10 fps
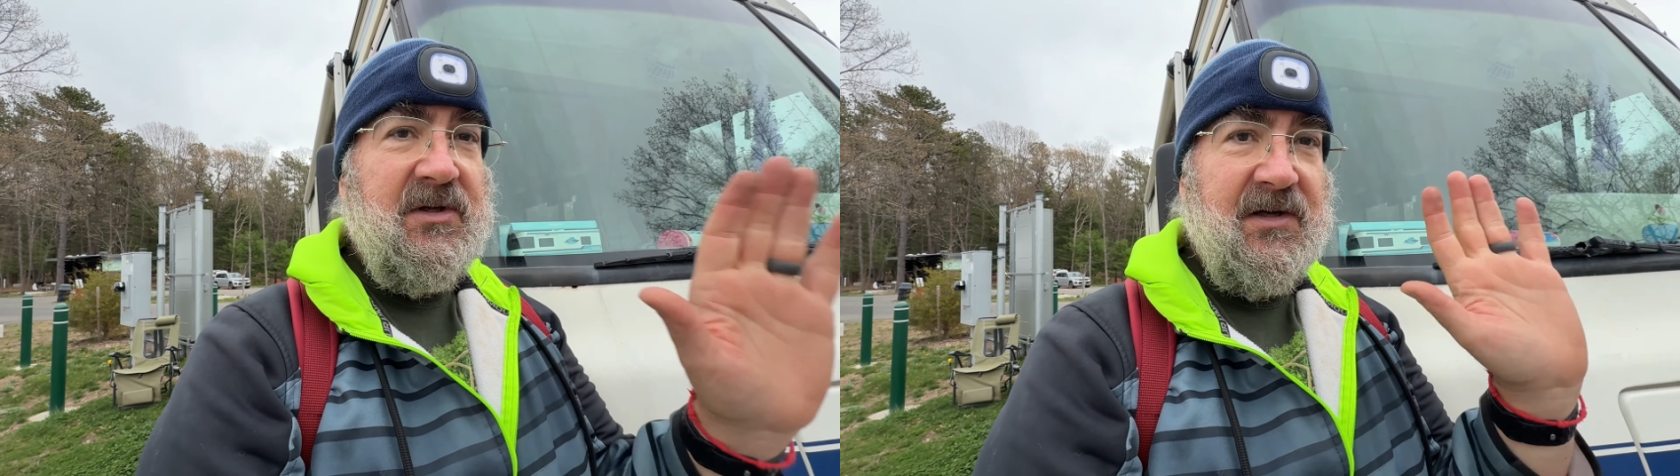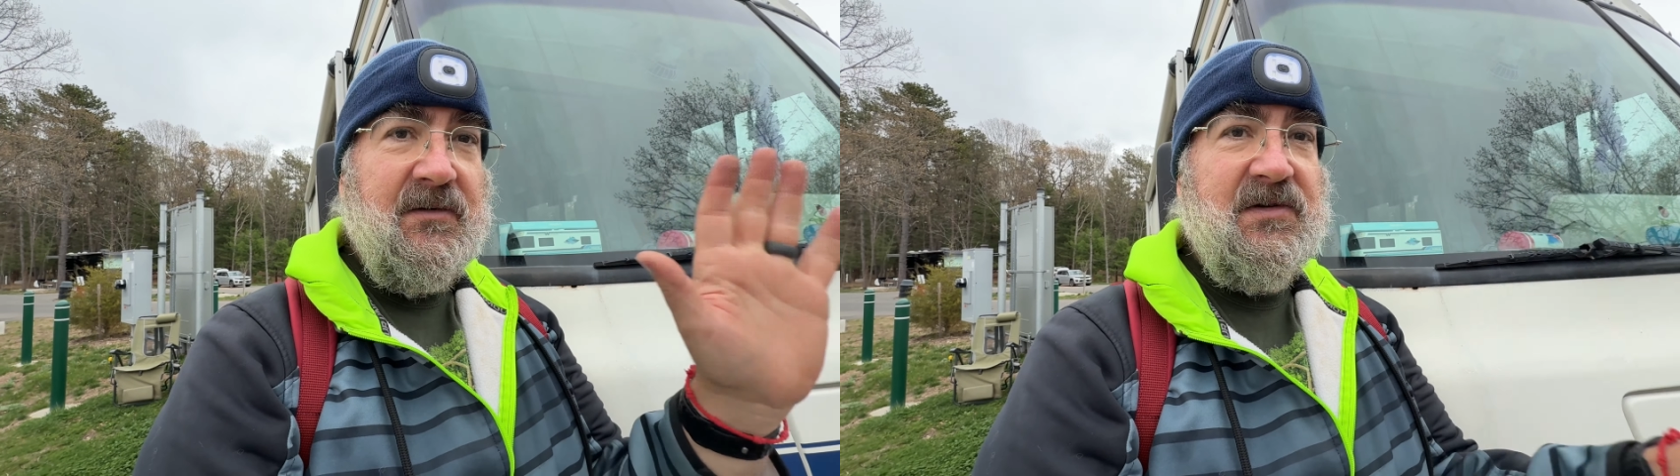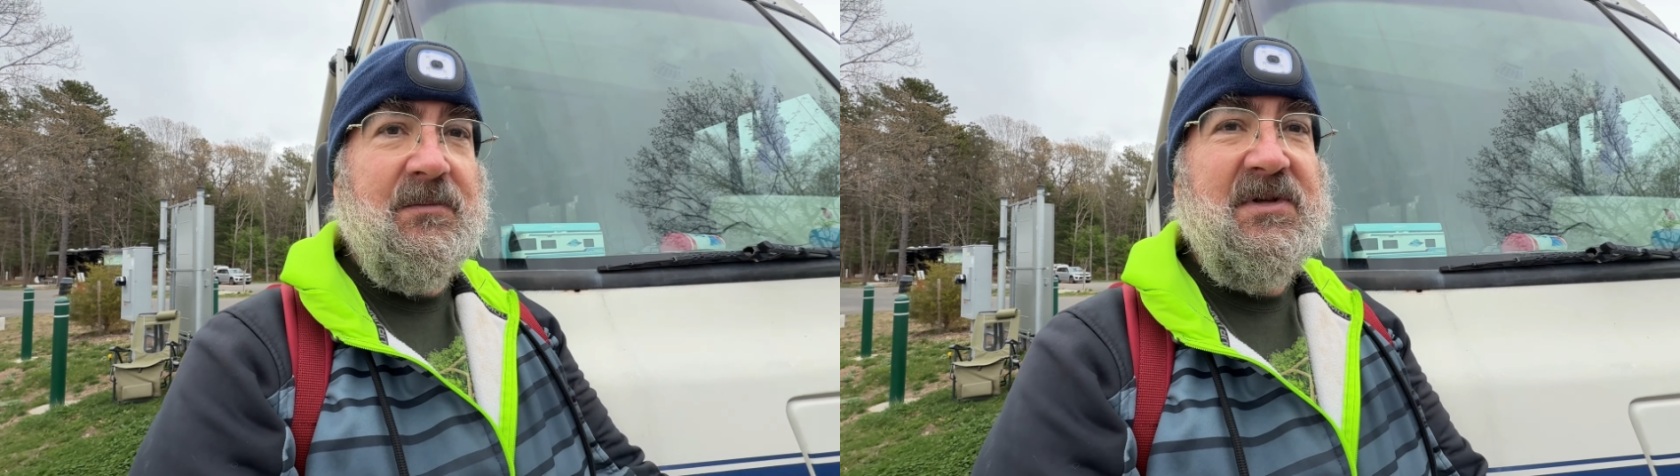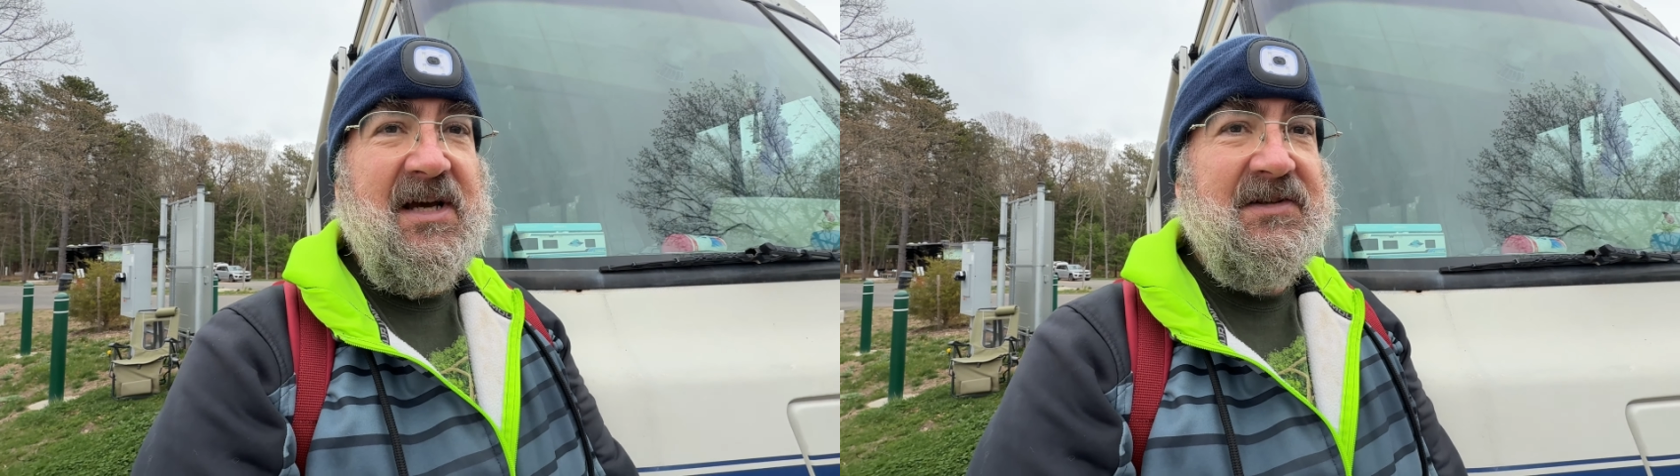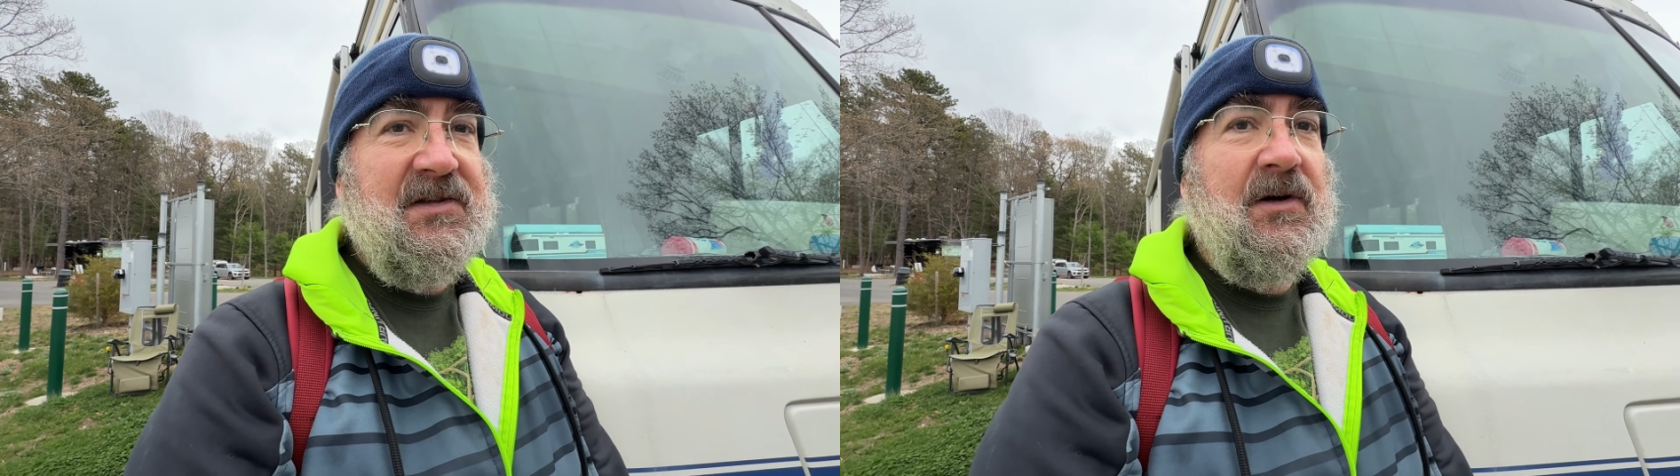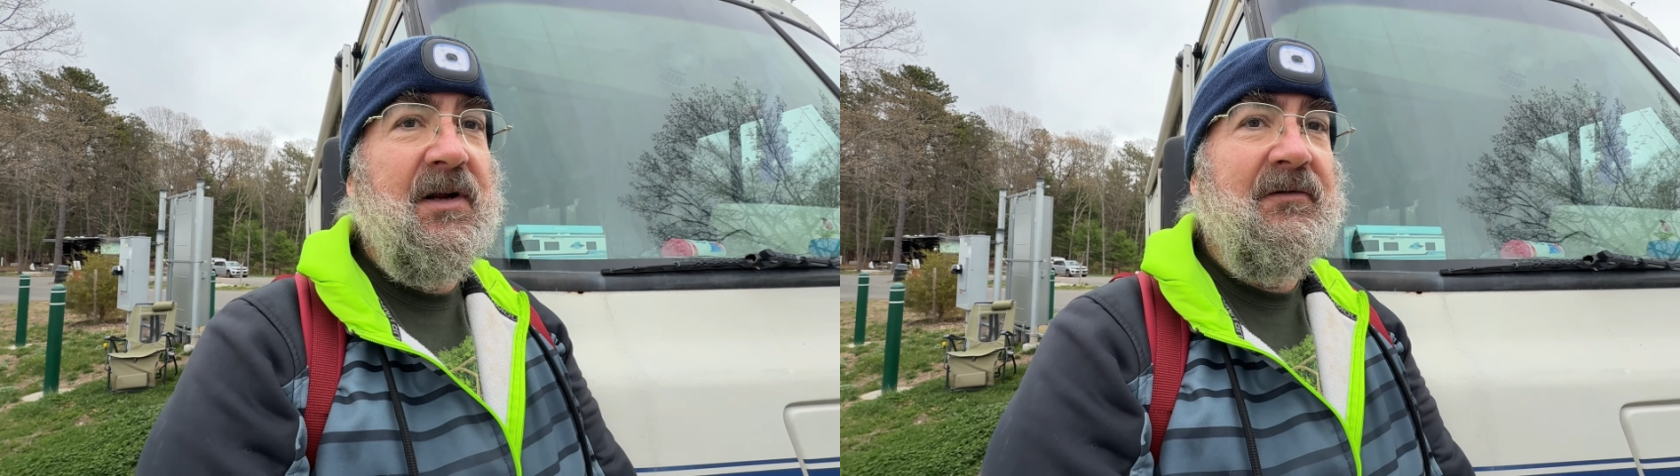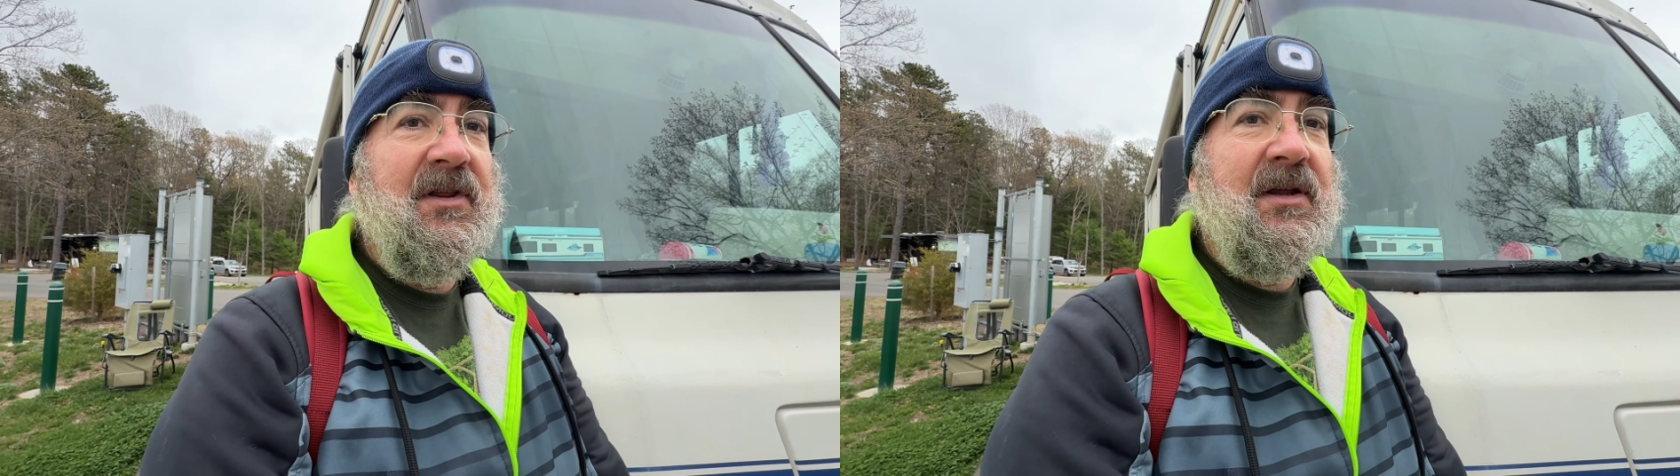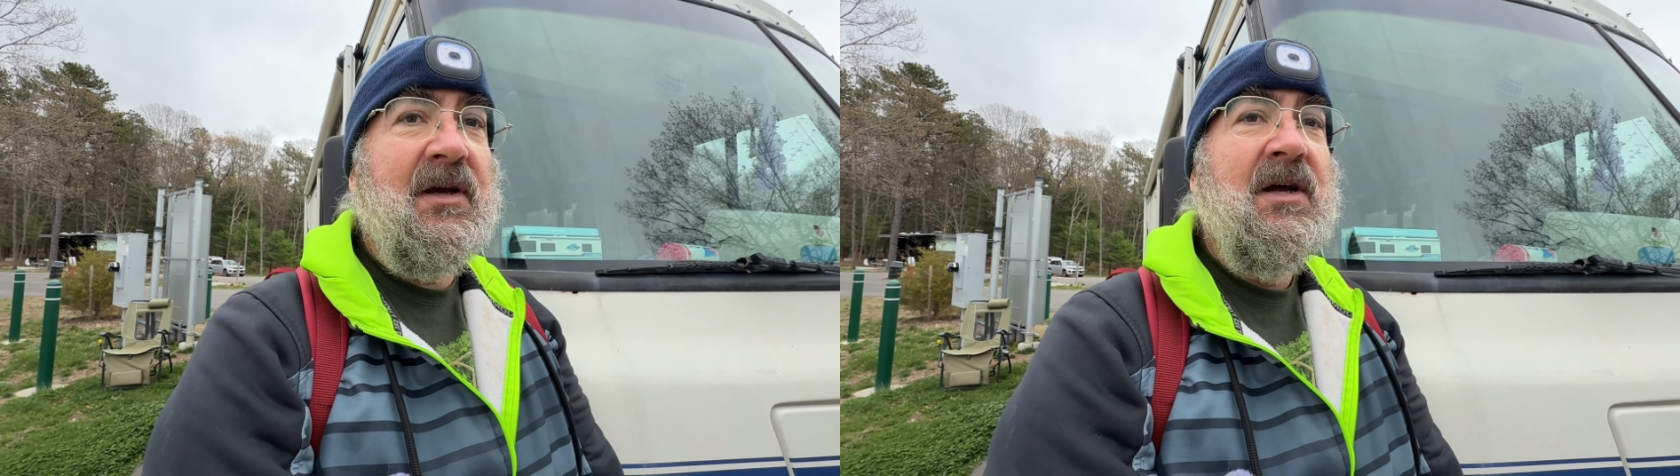Did some tests on
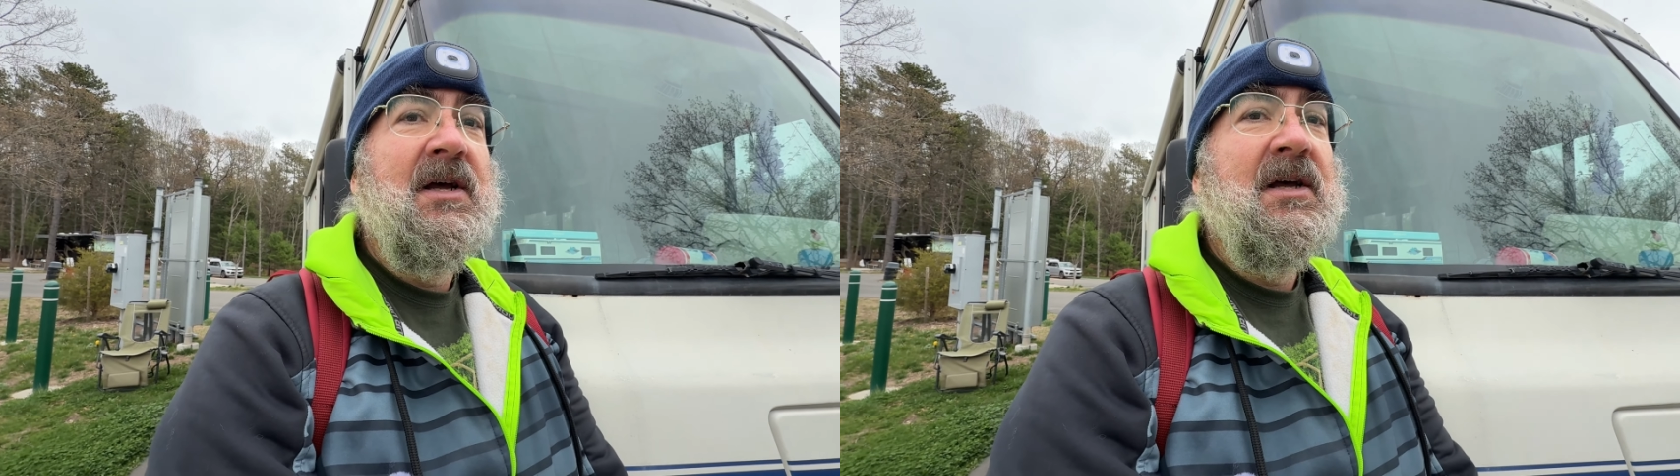everything.